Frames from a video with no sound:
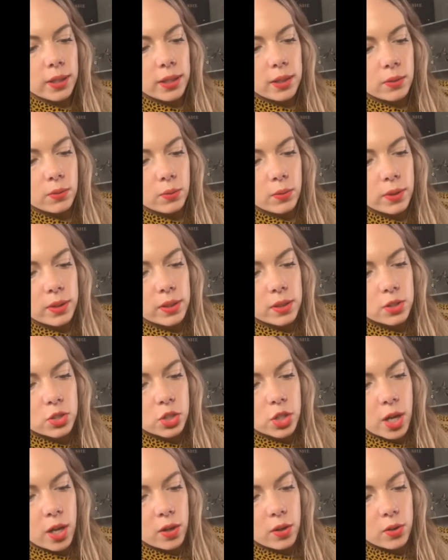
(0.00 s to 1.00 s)
with the
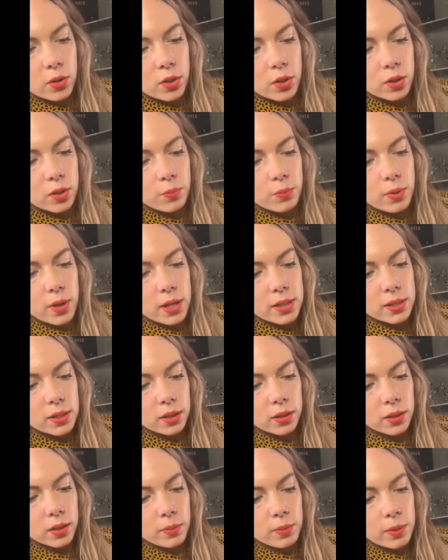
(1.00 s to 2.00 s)
shadow, you're going to press a
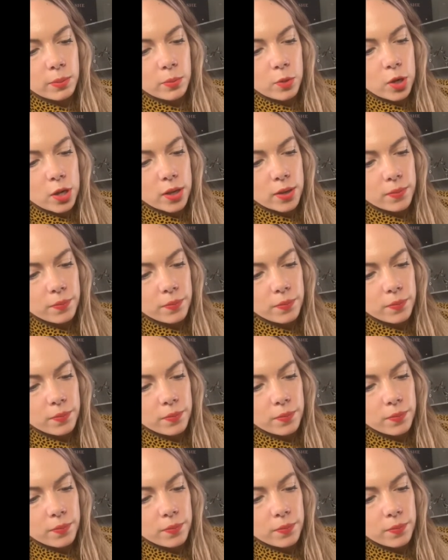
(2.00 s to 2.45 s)
little bit more.